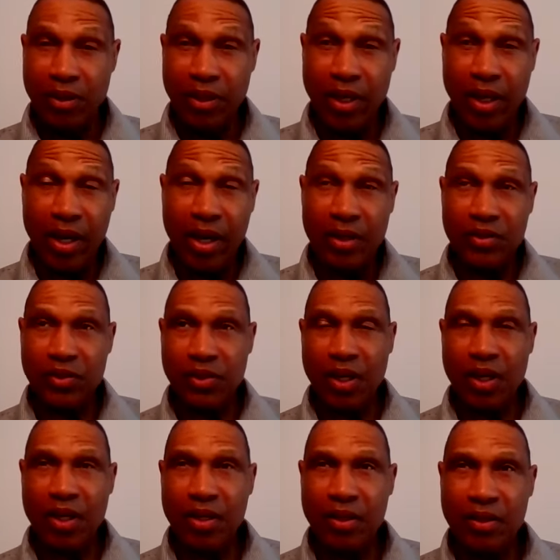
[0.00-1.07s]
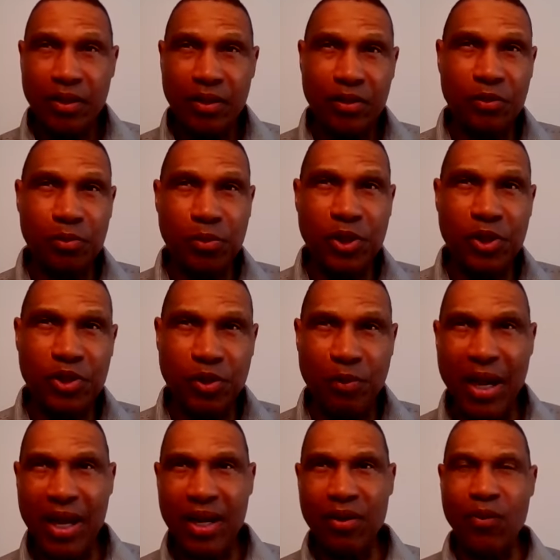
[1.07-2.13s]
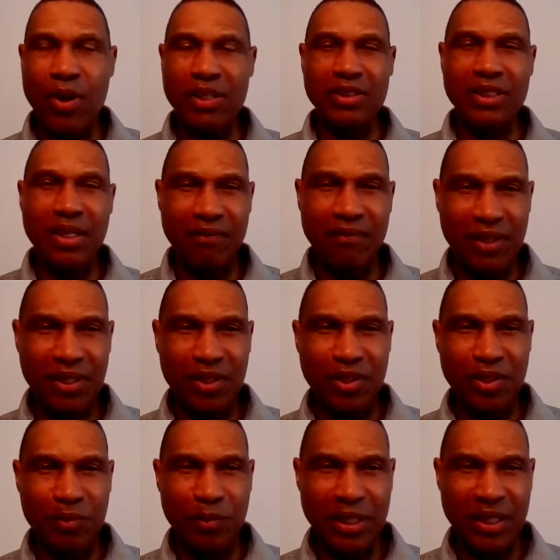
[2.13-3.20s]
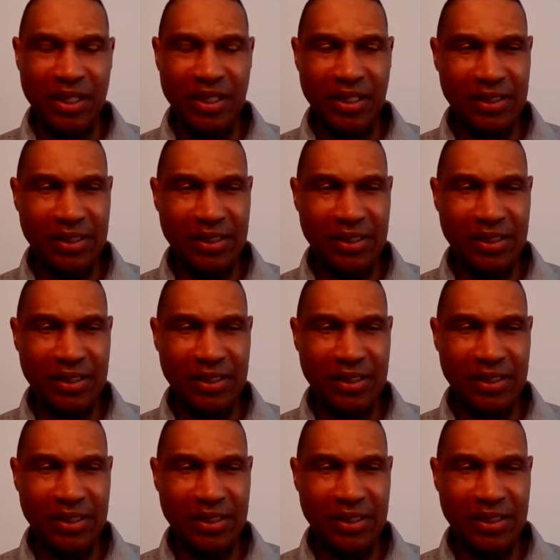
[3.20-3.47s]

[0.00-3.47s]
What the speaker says: Yeah, it's pretty traumatic video, man.